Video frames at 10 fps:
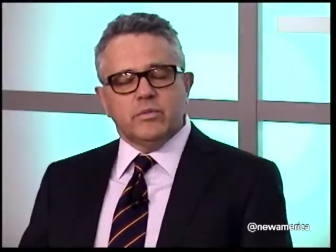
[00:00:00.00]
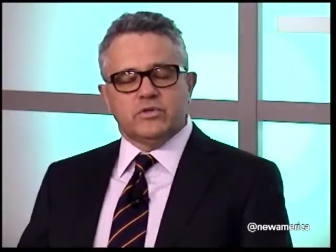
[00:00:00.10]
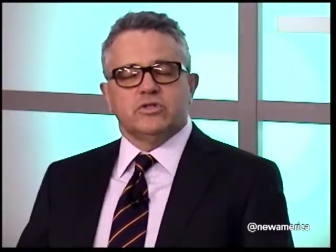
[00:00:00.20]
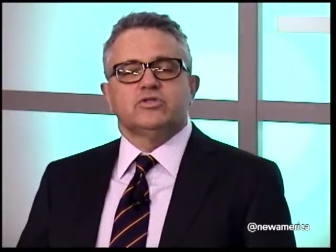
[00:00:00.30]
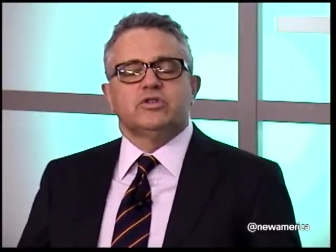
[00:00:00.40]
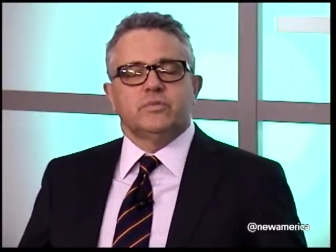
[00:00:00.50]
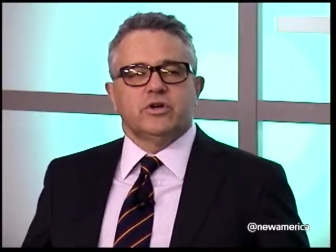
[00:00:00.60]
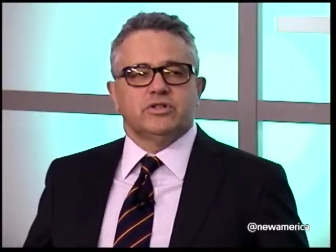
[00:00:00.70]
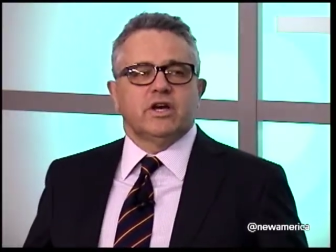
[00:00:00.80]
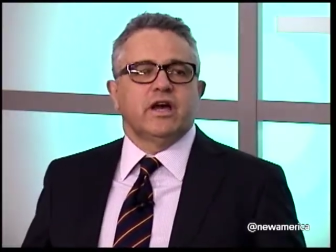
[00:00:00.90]
most interesting
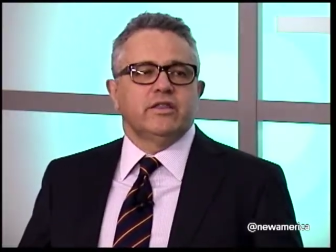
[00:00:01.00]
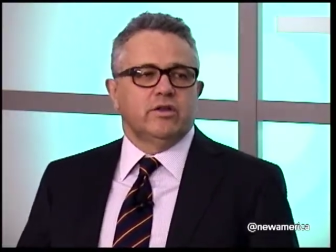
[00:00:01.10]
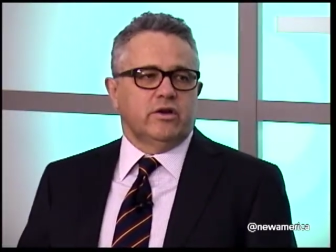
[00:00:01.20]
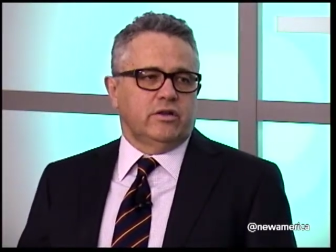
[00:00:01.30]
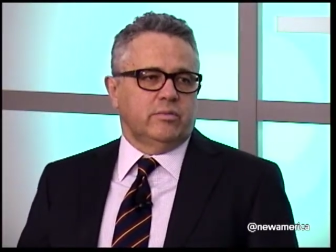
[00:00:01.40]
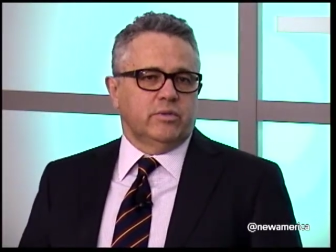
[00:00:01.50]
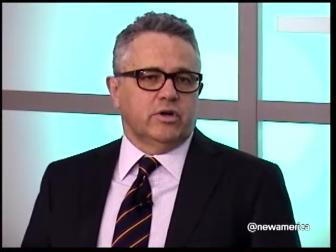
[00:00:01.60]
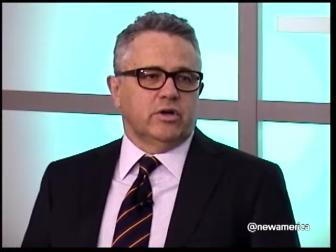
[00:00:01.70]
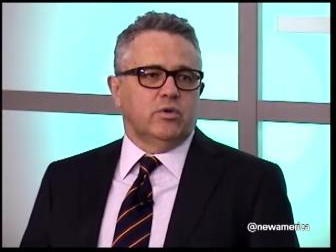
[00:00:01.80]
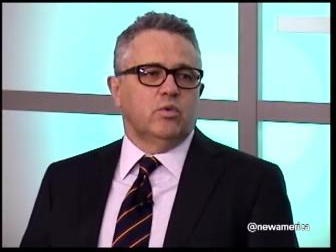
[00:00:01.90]
parts I thought of the
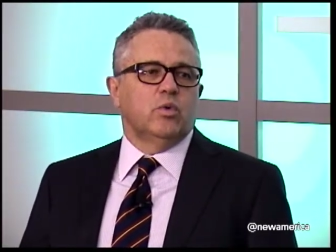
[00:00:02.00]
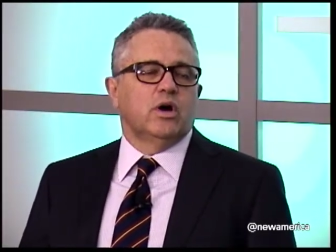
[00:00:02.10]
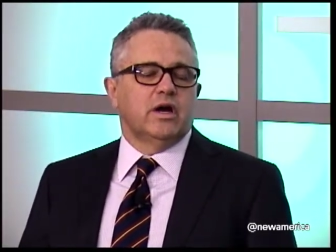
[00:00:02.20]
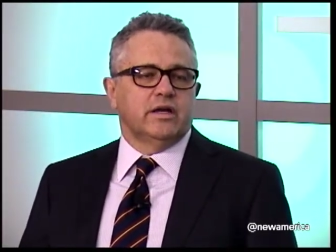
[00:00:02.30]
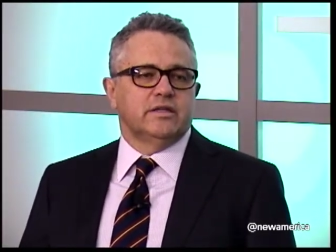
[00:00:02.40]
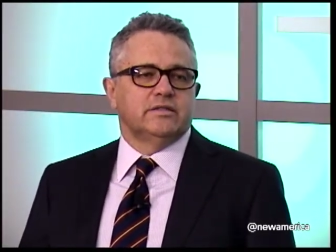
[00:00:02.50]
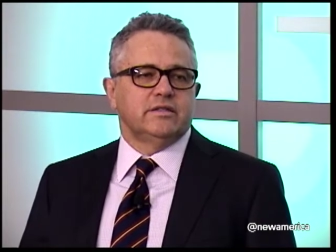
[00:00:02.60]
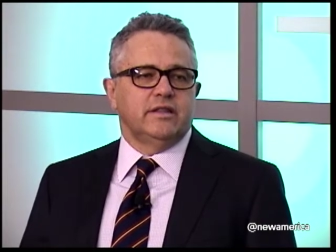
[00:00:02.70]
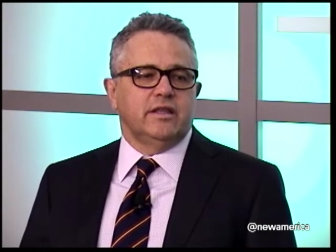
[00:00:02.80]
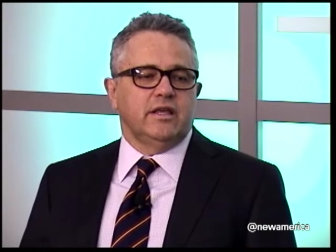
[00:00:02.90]
book was
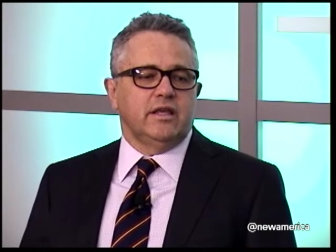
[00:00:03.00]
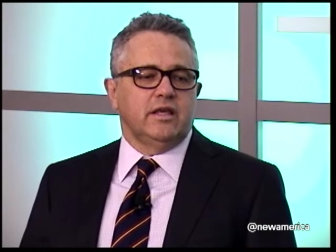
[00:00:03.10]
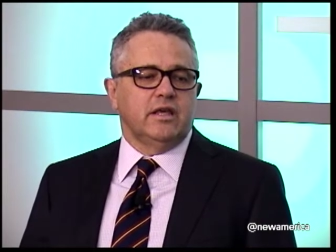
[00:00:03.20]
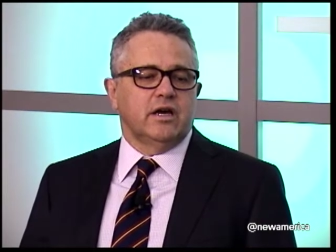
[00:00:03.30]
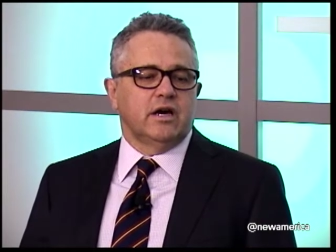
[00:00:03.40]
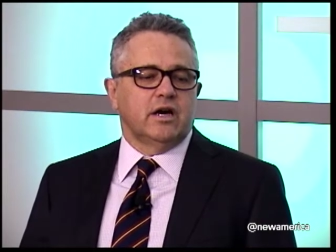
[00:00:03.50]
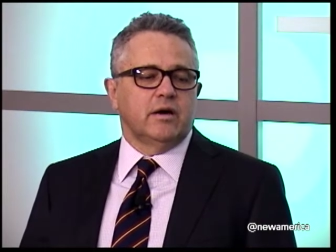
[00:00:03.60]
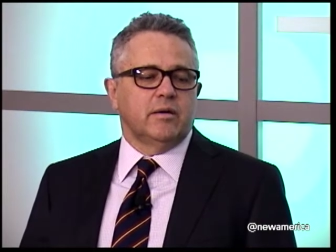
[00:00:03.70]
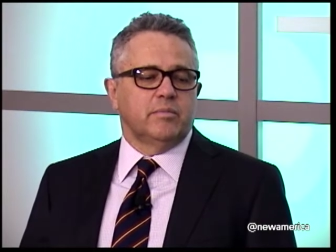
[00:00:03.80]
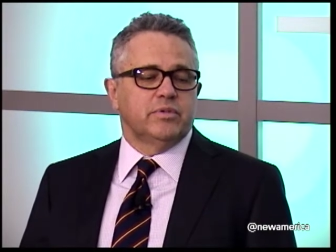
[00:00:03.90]
the
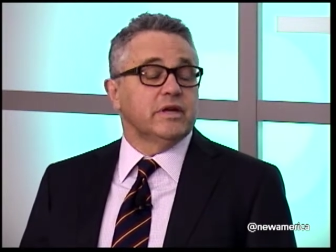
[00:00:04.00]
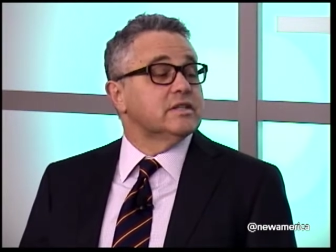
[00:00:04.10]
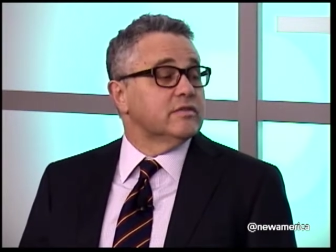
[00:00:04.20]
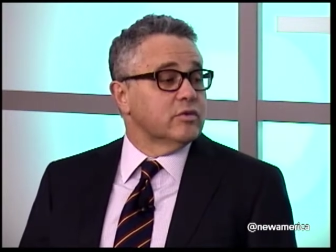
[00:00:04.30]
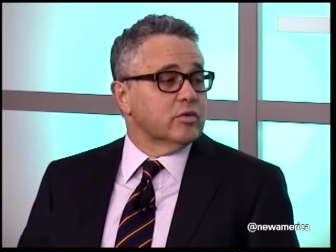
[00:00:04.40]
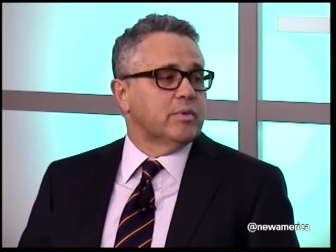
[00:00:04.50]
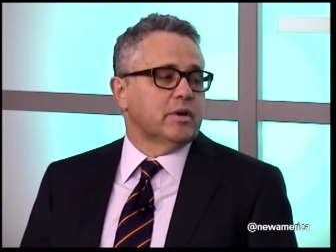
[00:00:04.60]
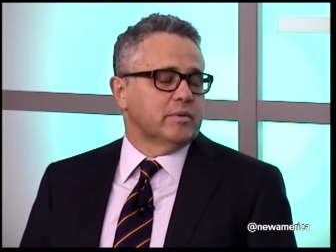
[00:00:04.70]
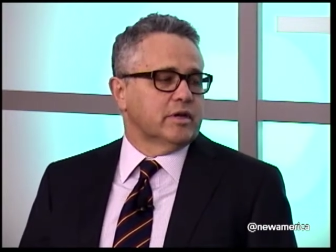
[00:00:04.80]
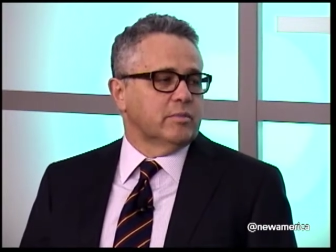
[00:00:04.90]
place of the
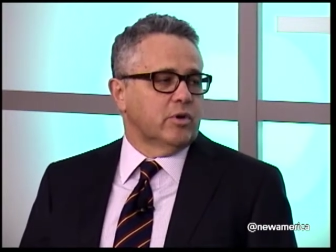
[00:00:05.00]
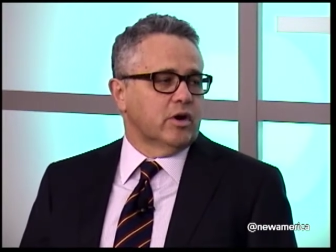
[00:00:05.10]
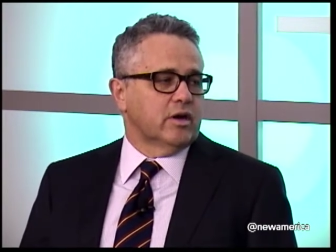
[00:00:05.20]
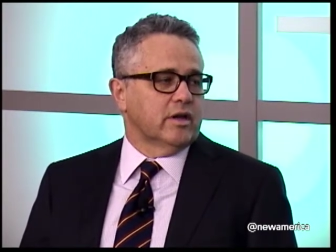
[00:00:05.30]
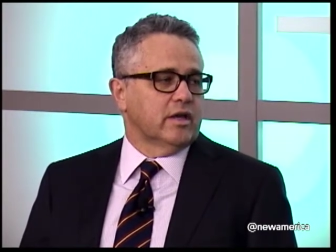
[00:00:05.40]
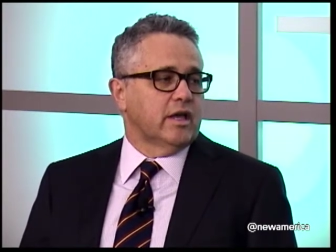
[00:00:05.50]
Republican Party.